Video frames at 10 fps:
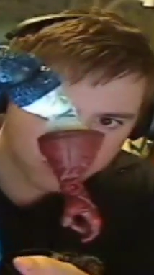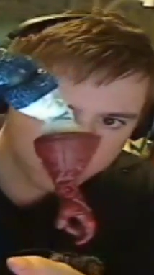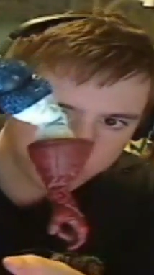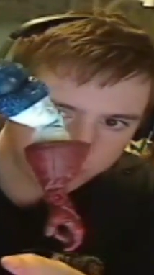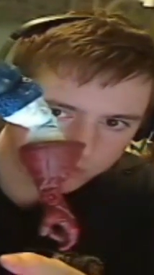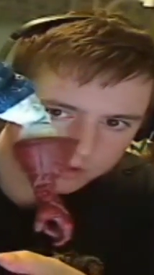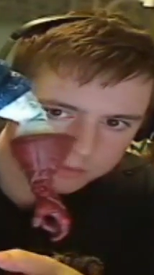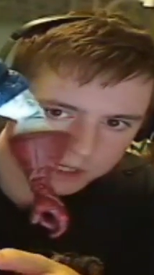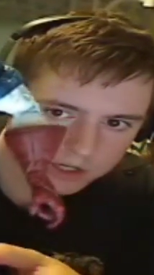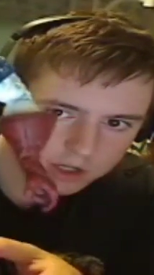don't think 30,
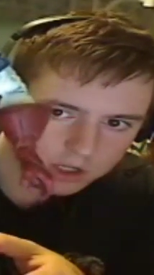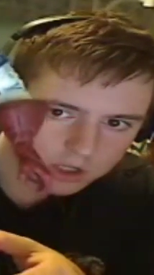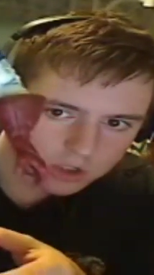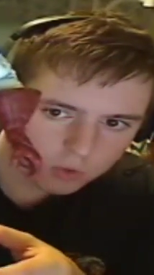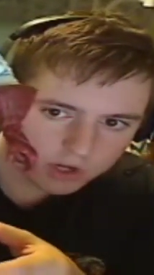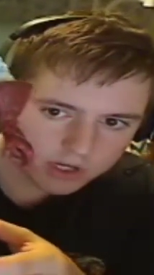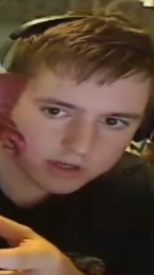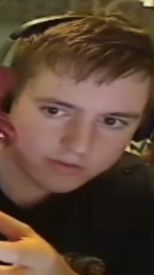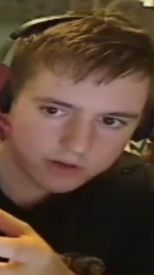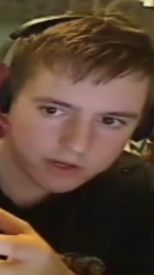but 20
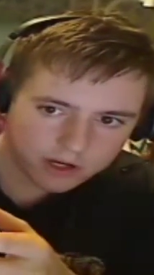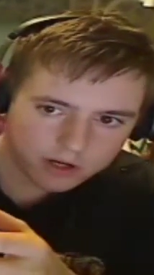different